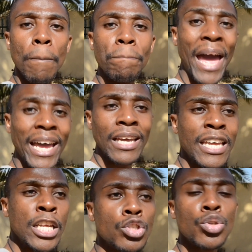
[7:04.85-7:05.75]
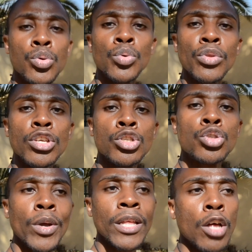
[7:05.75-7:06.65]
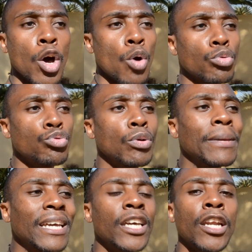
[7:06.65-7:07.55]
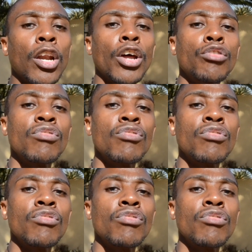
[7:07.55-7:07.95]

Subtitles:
back into the soil, which will make it a lot